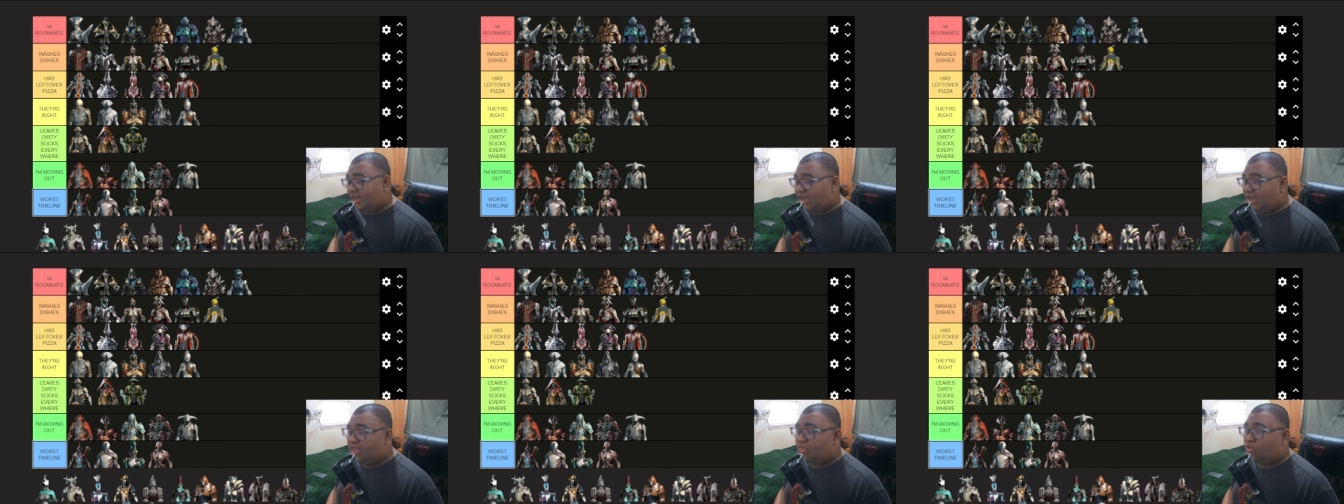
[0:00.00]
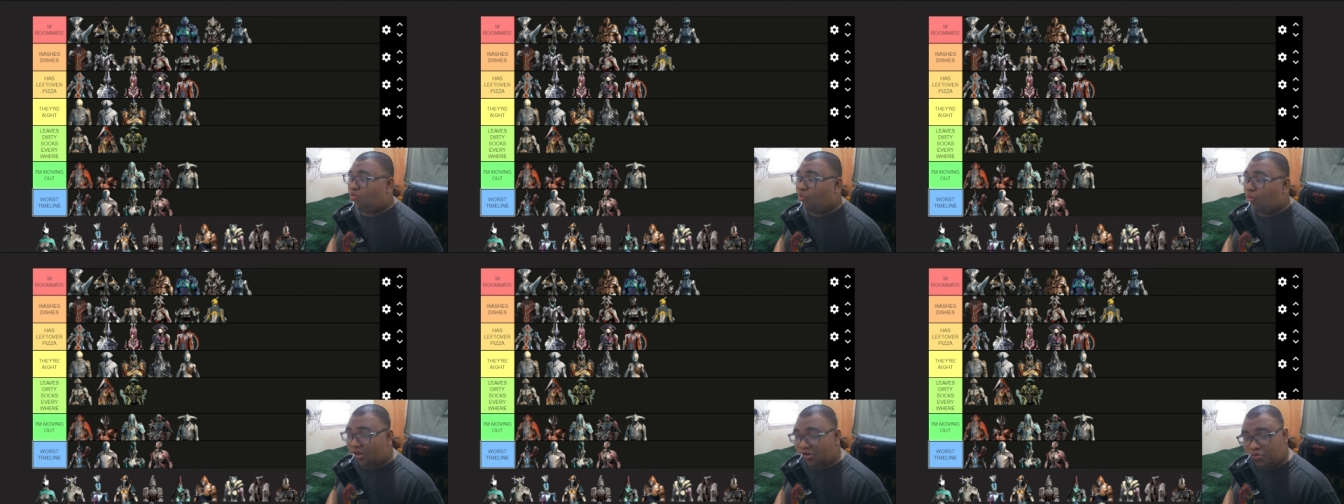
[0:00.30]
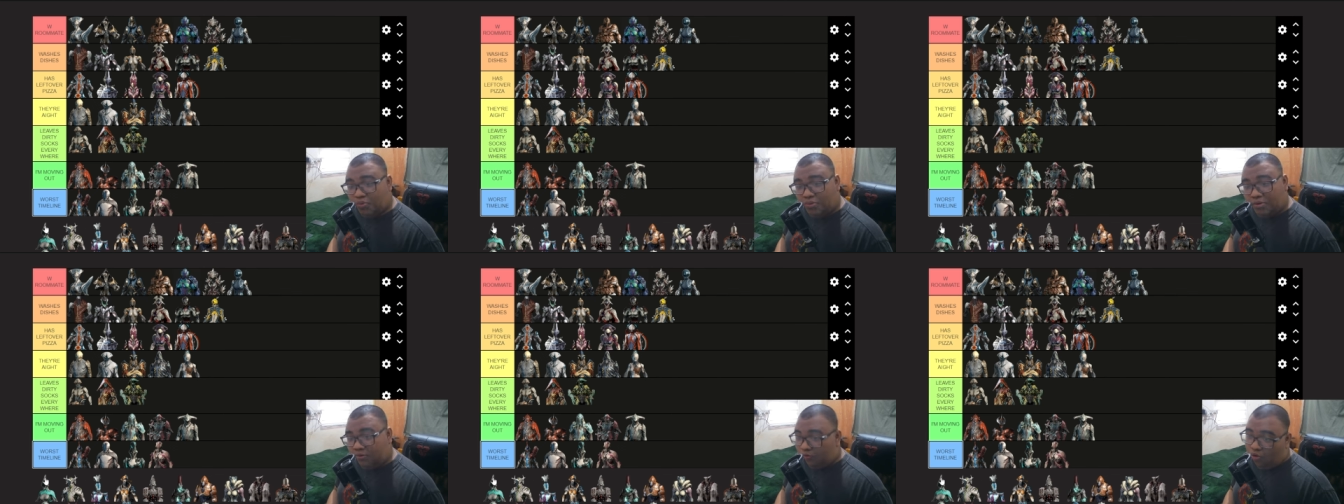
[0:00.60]
And once
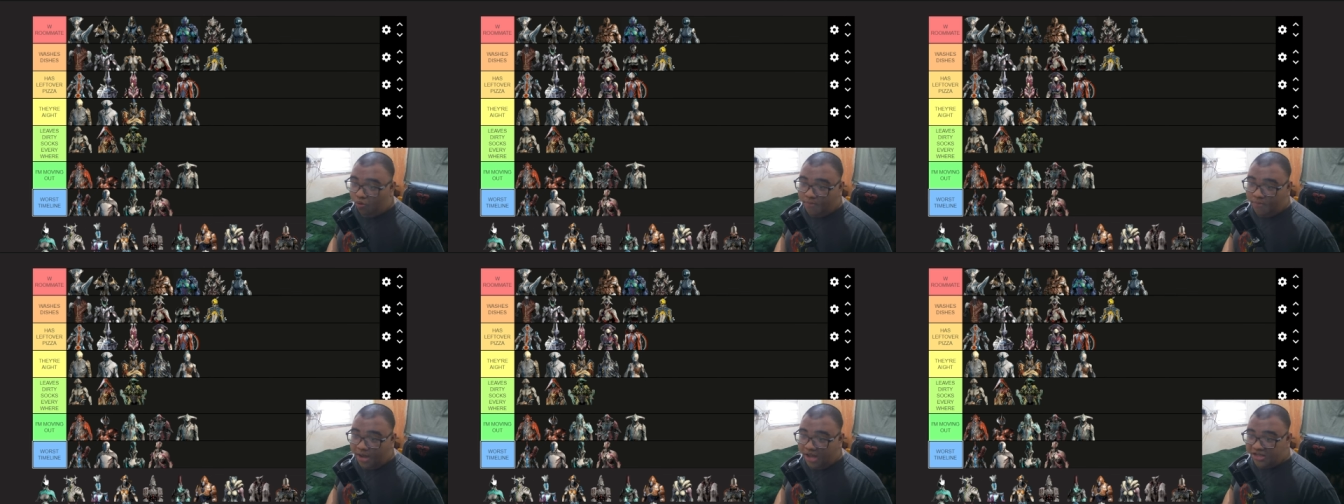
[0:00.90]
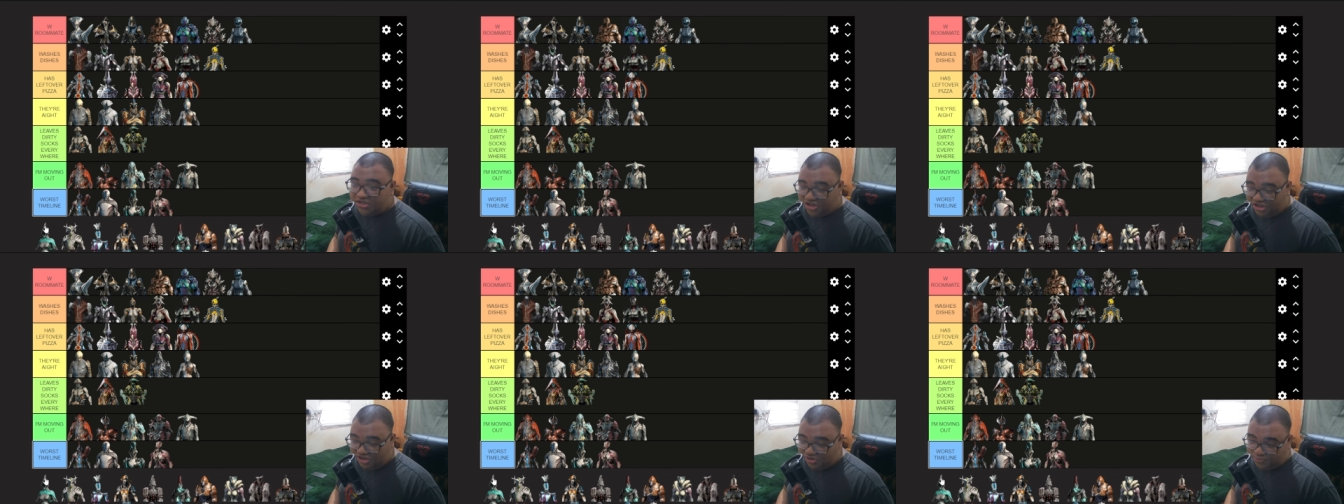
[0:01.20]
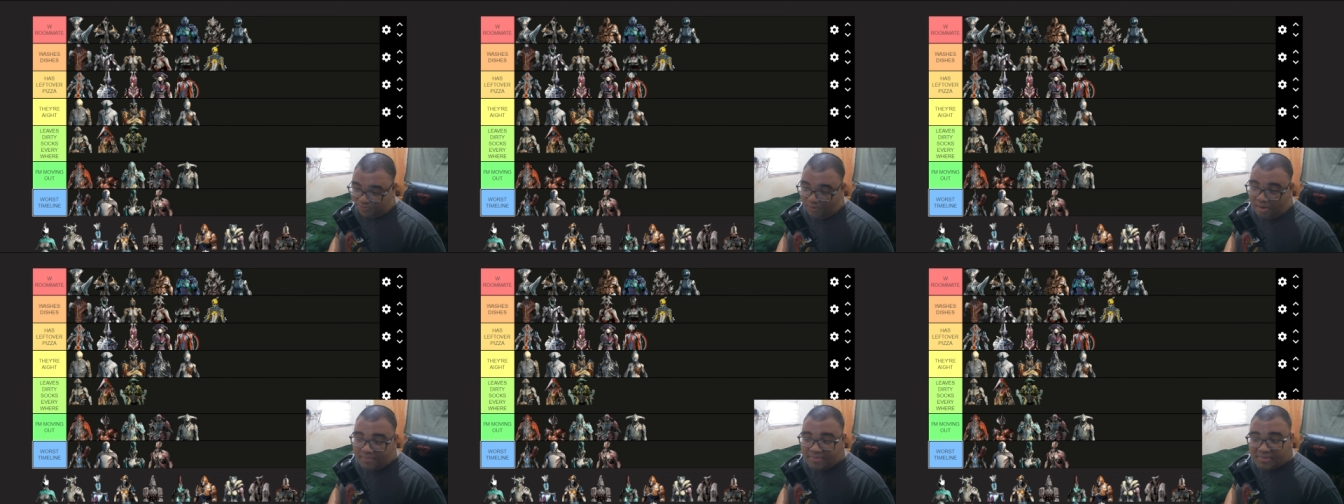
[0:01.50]
we're roommates, she's
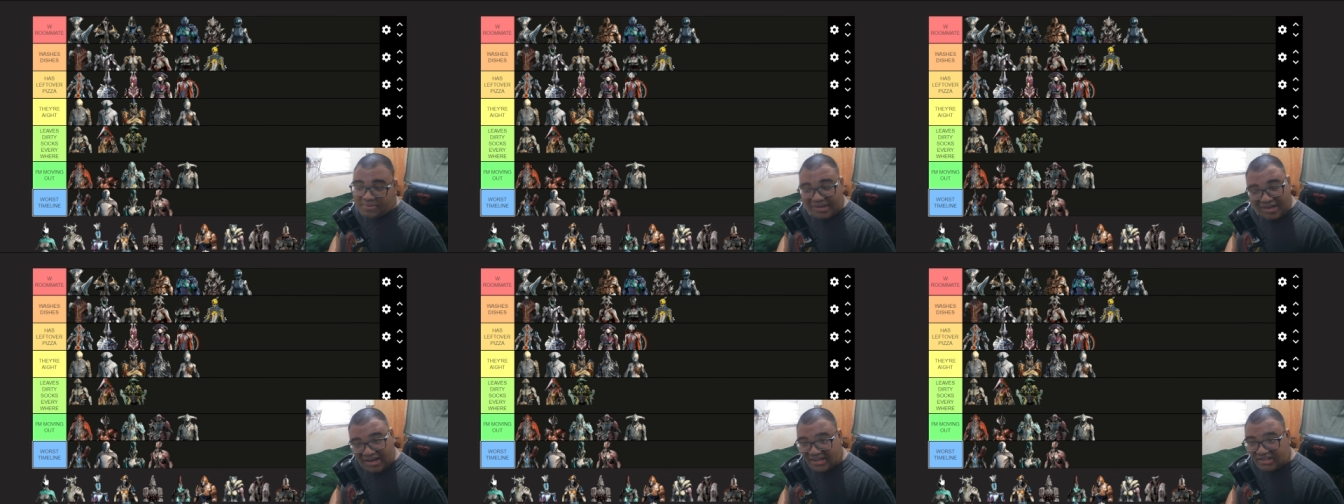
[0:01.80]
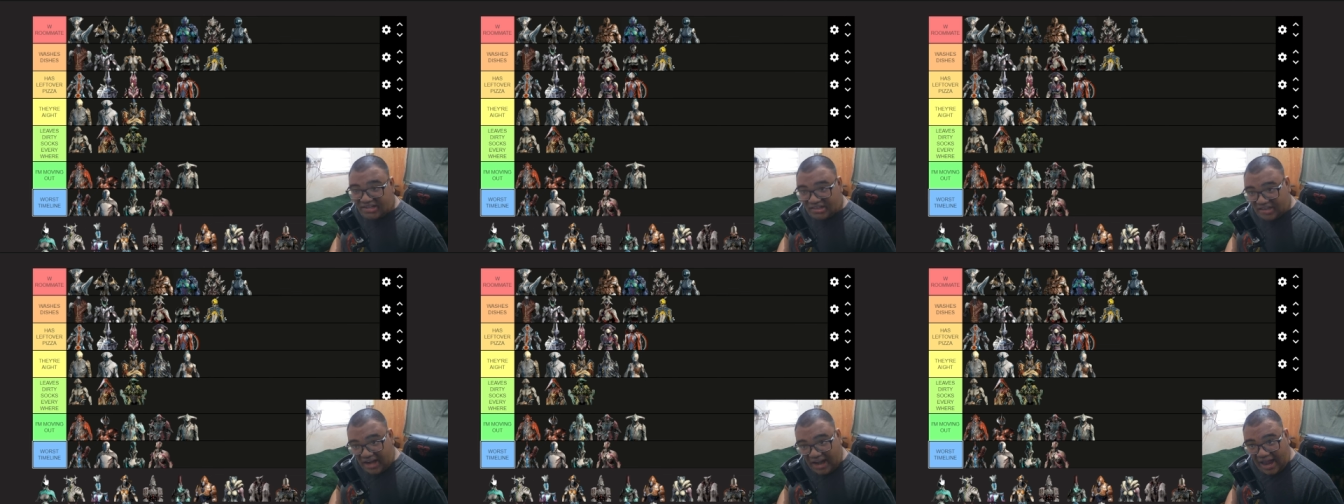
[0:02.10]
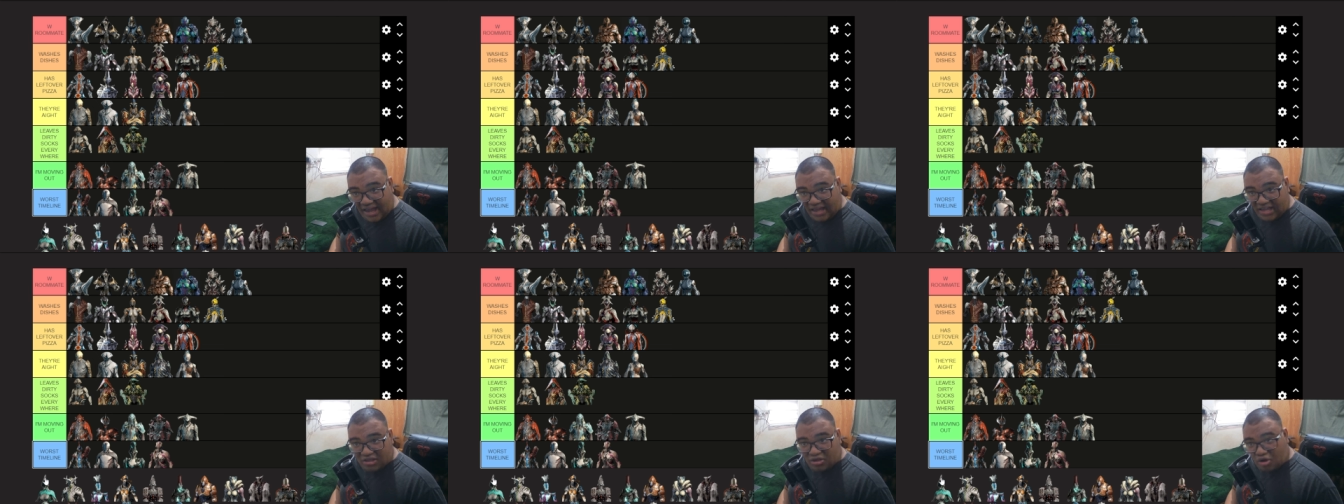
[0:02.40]
probably gonna
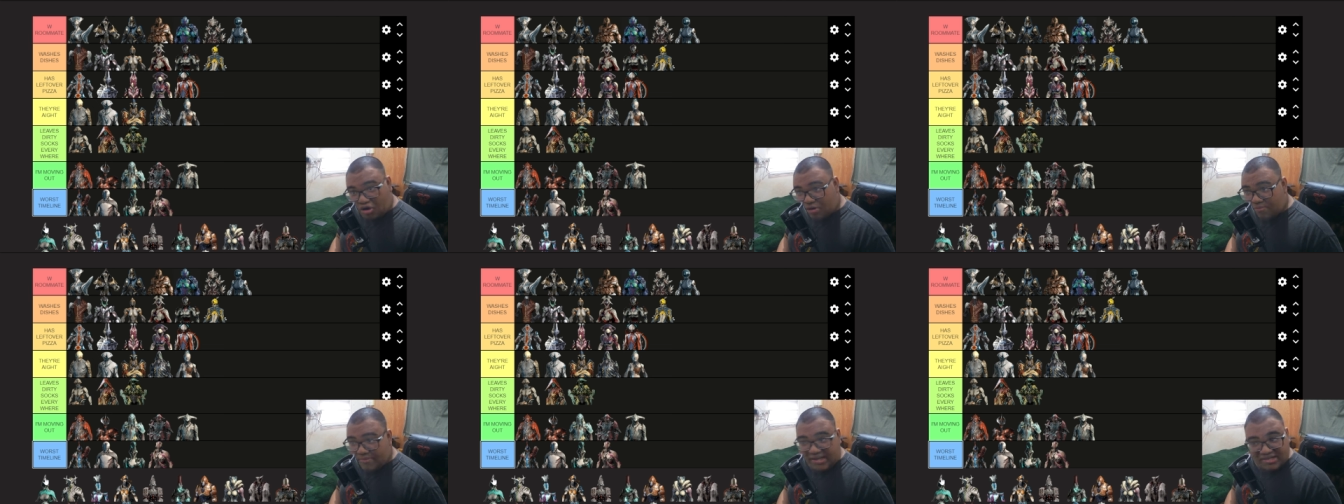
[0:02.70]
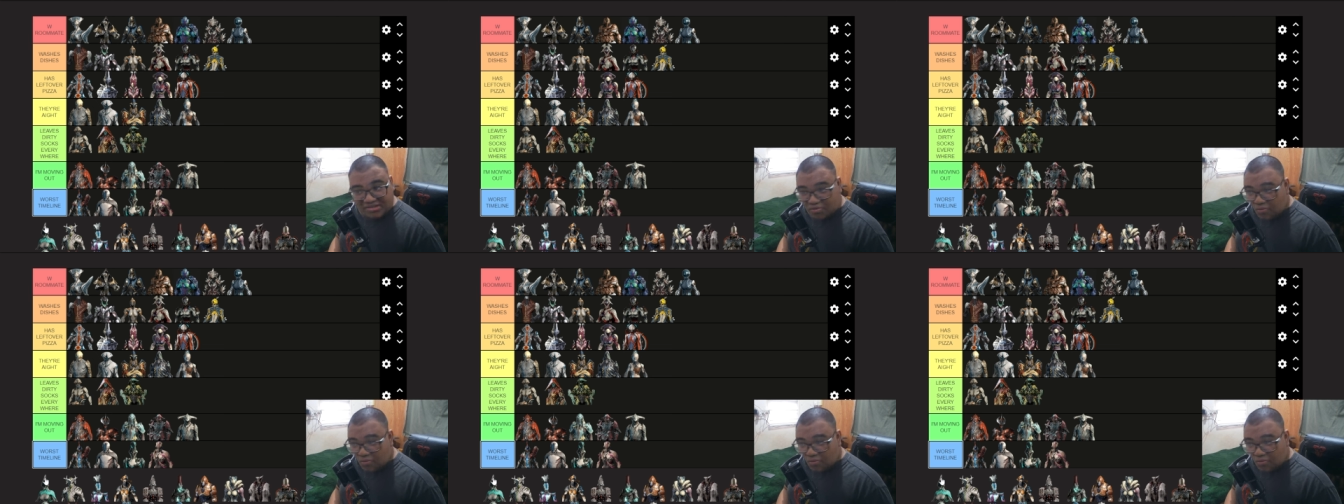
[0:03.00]
try it on me as